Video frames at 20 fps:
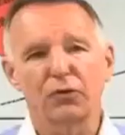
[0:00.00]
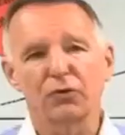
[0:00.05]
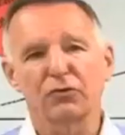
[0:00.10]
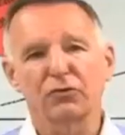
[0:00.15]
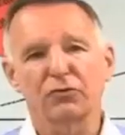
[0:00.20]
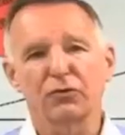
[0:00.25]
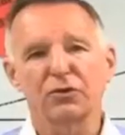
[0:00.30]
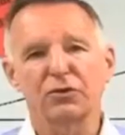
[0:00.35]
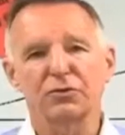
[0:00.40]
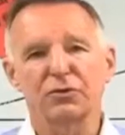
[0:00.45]

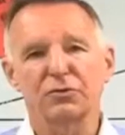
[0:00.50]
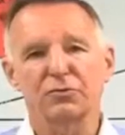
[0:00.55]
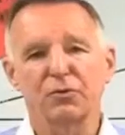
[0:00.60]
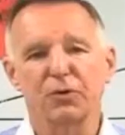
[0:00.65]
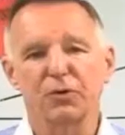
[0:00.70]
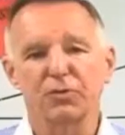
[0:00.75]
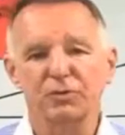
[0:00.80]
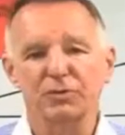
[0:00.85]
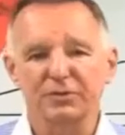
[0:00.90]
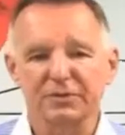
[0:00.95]
illustration
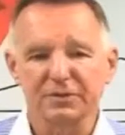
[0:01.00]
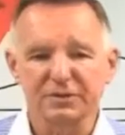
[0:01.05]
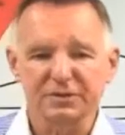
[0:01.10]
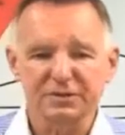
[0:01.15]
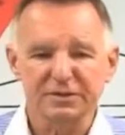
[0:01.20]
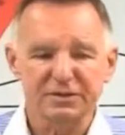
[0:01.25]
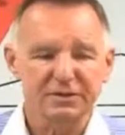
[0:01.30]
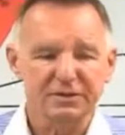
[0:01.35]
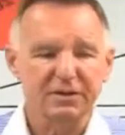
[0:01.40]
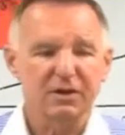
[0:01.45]

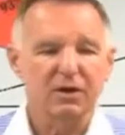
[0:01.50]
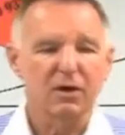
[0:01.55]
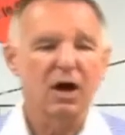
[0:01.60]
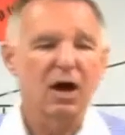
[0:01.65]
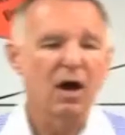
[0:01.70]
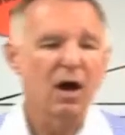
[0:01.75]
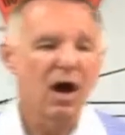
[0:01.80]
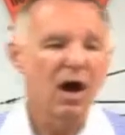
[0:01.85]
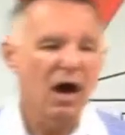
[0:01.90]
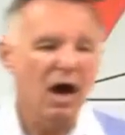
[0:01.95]
purposes,
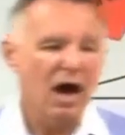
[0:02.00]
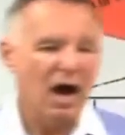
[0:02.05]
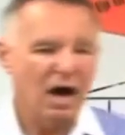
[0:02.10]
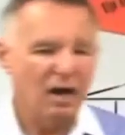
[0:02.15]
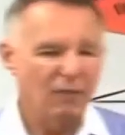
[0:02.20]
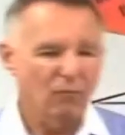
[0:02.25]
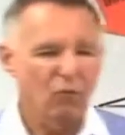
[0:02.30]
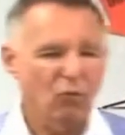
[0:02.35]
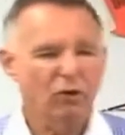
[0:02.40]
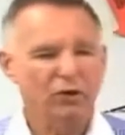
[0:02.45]

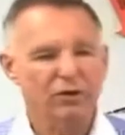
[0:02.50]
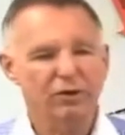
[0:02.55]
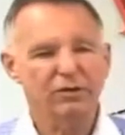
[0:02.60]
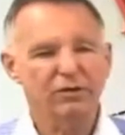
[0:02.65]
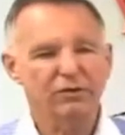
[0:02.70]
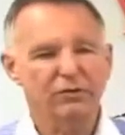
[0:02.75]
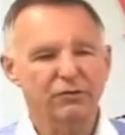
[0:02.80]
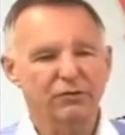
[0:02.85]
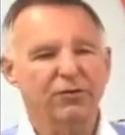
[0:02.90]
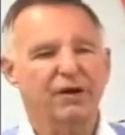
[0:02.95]
I'm walking
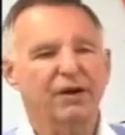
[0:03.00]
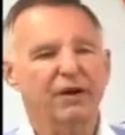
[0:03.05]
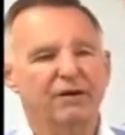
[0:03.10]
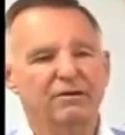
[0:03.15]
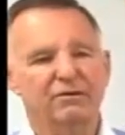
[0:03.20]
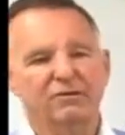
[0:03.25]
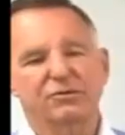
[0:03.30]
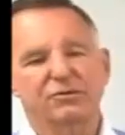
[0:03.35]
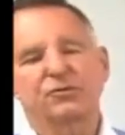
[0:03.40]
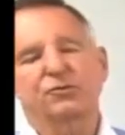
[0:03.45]
into the
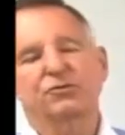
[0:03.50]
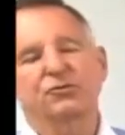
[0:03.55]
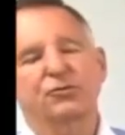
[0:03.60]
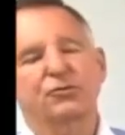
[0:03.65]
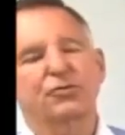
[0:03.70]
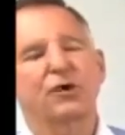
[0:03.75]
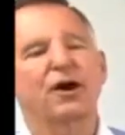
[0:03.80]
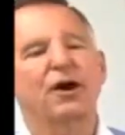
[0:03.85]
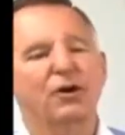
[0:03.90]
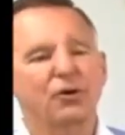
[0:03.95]
house and there's a
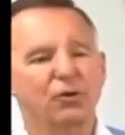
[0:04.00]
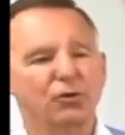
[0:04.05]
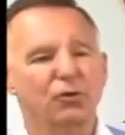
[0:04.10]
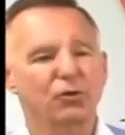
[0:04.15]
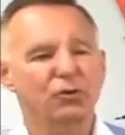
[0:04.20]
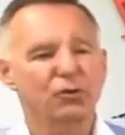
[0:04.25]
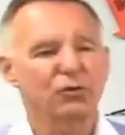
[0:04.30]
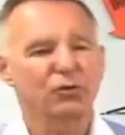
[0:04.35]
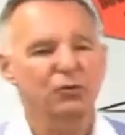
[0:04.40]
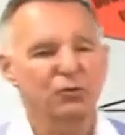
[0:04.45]
fire
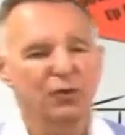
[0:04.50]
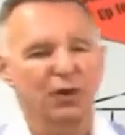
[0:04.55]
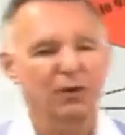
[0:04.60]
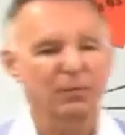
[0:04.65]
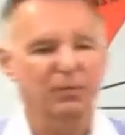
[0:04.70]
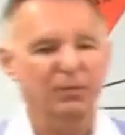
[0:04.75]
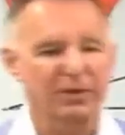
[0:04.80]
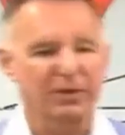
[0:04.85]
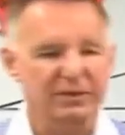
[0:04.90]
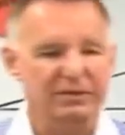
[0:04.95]
going in the
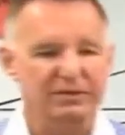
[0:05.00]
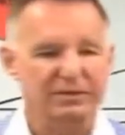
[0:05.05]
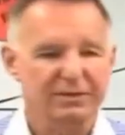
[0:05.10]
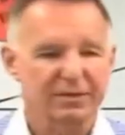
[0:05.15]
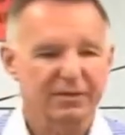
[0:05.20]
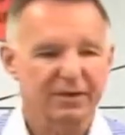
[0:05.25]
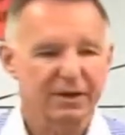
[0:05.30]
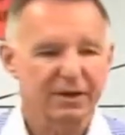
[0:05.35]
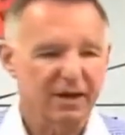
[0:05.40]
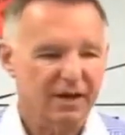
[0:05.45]
fireplace.
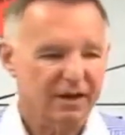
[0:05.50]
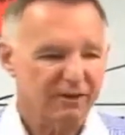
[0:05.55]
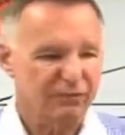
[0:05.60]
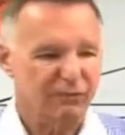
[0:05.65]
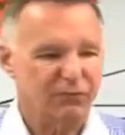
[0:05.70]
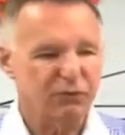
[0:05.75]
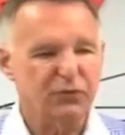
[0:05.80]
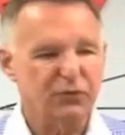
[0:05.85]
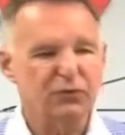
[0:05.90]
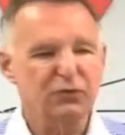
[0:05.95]
I
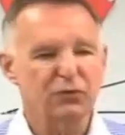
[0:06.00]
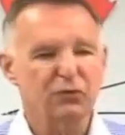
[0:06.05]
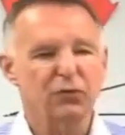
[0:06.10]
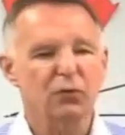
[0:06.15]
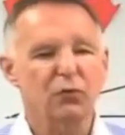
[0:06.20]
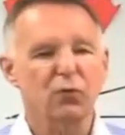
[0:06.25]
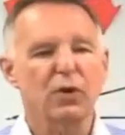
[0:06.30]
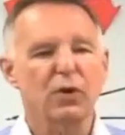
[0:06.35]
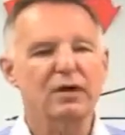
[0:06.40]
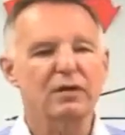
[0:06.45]
feel
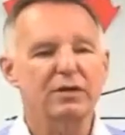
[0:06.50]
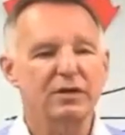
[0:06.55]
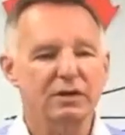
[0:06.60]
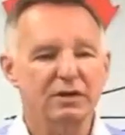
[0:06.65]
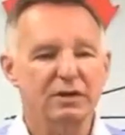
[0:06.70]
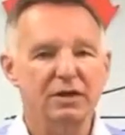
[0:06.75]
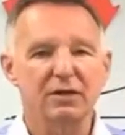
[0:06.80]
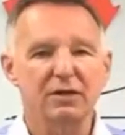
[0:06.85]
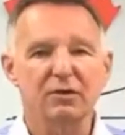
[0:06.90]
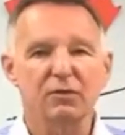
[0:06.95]
the
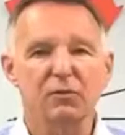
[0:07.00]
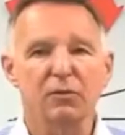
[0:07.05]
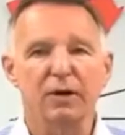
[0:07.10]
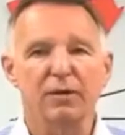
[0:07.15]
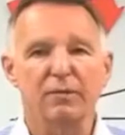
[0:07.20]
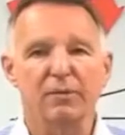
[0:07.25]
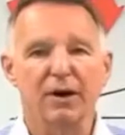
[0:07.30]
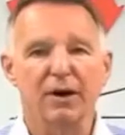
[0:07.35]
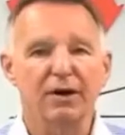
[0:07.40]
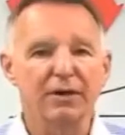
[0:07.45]
radiant heat on
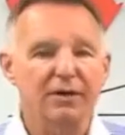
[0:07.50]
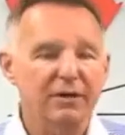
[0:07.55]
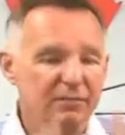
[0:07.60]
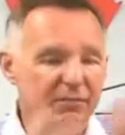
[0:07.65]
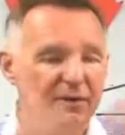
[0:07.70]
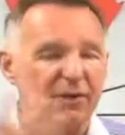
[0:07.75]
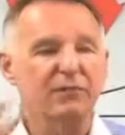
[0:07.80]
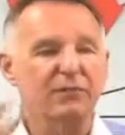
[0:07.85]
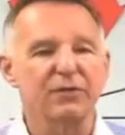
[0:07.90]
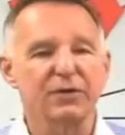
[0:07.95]
my body
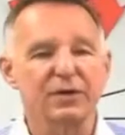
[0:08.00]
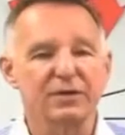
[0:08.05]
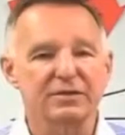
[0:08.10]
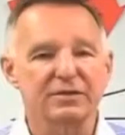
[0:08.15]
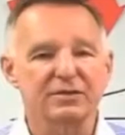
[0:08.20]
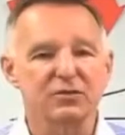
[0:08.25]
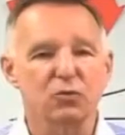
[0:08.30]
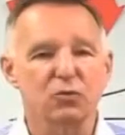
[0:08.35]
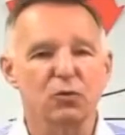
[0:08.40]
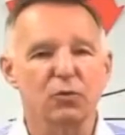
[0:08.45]
and my
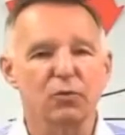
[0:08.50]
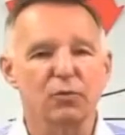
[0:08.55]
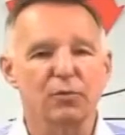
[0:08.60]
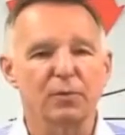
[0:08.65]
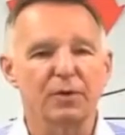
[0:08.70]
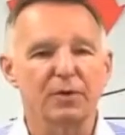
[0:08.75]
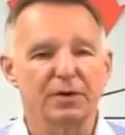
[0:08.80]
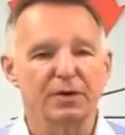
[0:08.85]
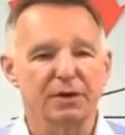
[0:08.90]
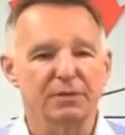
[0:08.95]
face. It's warming
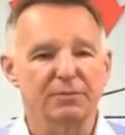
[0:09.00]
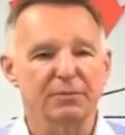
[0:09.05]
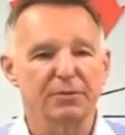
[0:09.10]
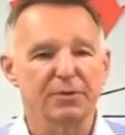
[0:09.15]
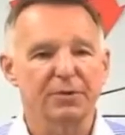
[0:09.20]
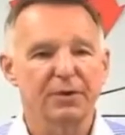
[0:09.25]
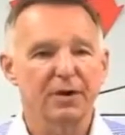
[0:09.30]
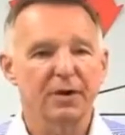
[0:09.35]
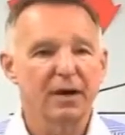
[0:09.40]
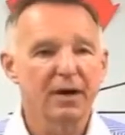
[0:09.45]
me up.
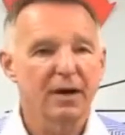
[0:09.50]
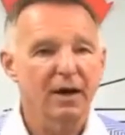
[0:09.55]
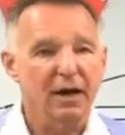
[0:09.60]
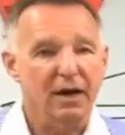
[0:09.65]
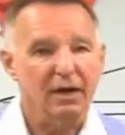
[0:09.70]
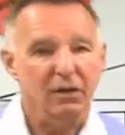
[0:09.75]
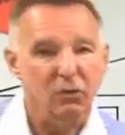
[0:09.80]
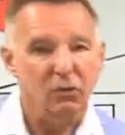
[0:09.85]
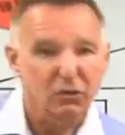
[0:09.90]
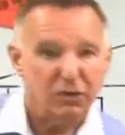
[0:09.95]

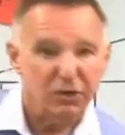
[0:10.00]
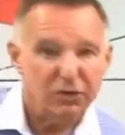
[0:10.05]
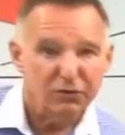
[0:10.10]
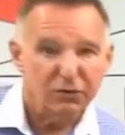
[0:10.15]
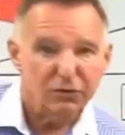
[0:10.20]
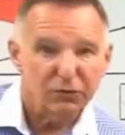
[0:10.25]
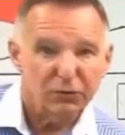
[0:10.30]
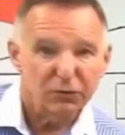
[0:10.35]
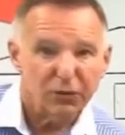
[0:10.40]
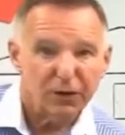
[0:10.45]
I look
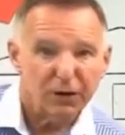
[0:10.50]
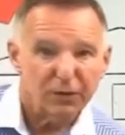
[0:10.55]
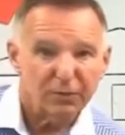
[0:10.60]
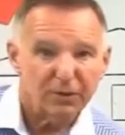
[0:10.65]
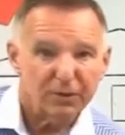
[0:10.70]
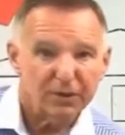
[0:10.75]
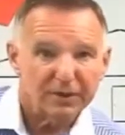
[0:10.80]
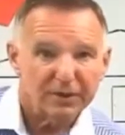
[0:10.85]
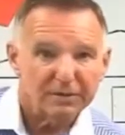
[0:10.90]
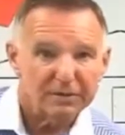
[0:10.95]
into the
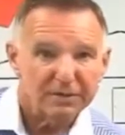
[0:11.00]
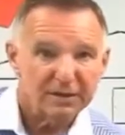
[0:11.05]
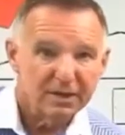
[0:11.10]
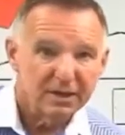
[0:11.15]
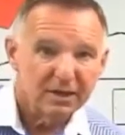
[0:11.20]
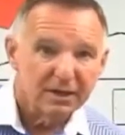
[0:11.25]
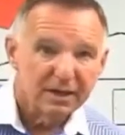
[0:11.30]
fireplace